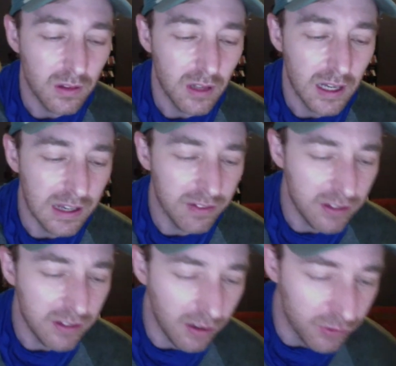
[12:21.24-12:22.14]
I guess he
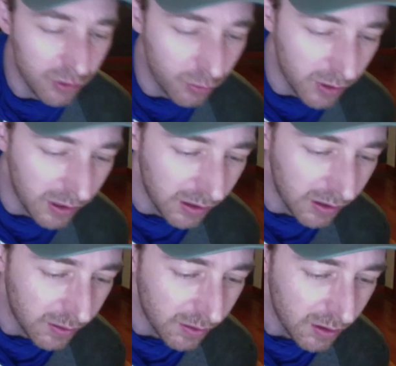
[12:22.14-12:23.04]
talked to uh,
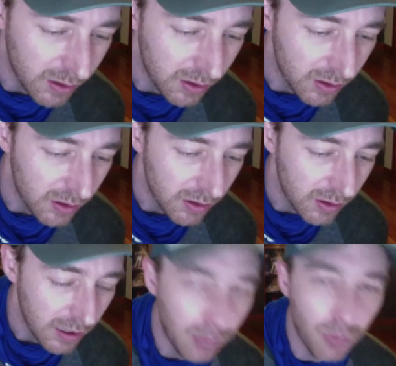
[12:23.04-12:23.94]

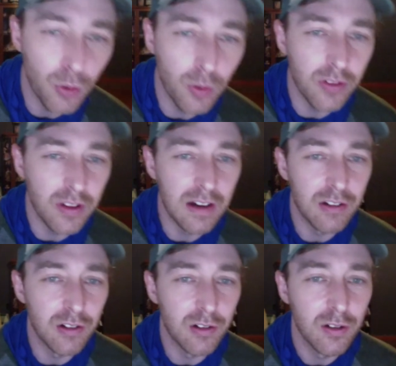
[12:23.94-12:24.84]
Edward Norton's
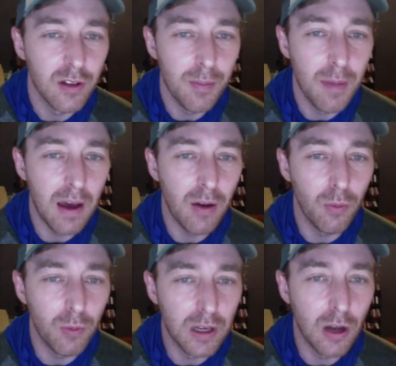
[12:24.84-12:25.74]
character about you
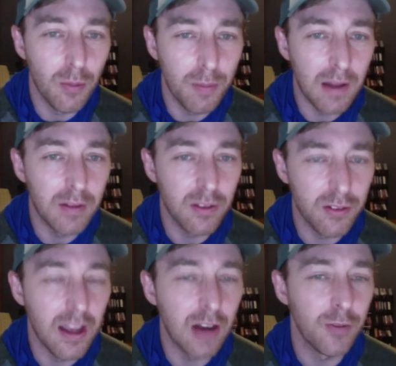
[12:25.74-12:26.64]
know about the
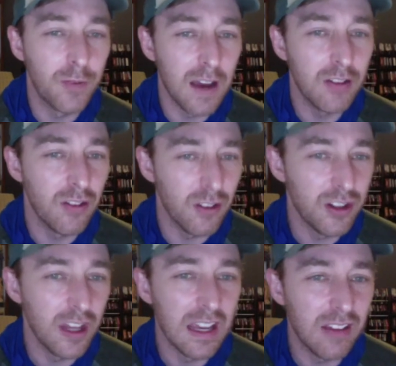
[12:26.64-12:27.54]
sacrifices it
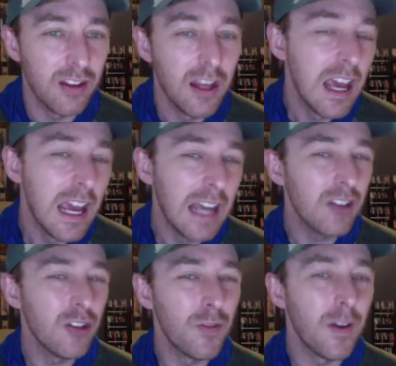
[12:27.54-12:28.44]
takes, and I
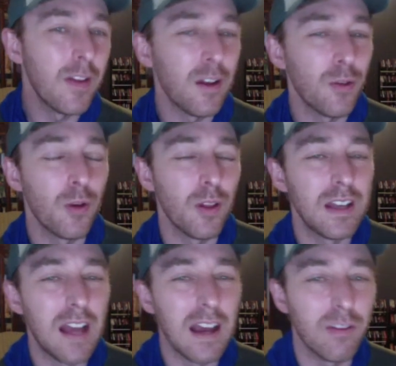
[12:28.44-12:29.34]
just found that a really
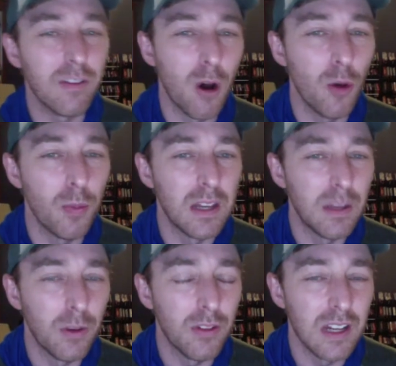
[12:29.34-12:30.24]
nice moment. It
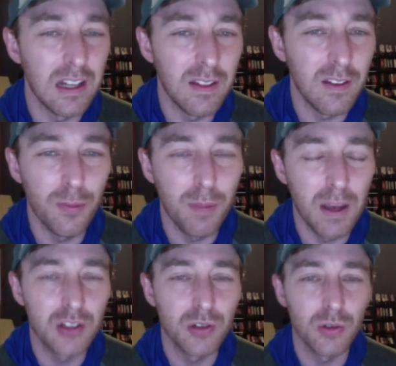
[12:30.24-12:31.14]
wasn't anything
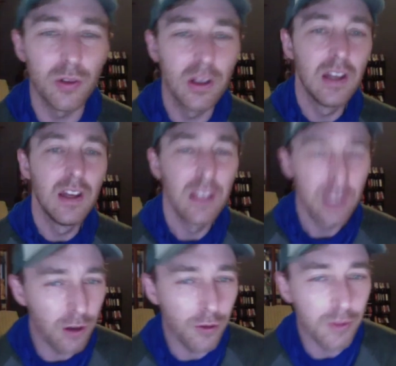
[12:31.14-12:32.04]
special you know
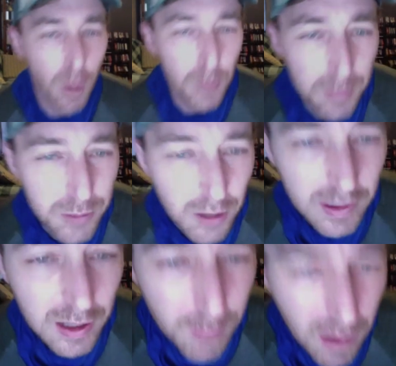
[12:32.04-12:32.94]
the moment I'm talking
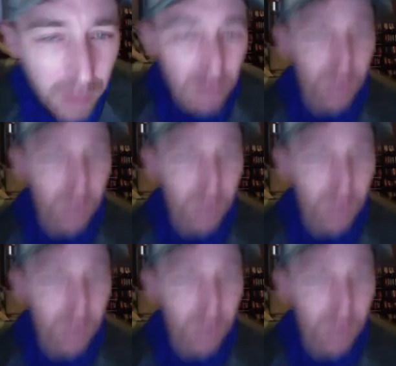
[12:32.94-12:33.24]
about?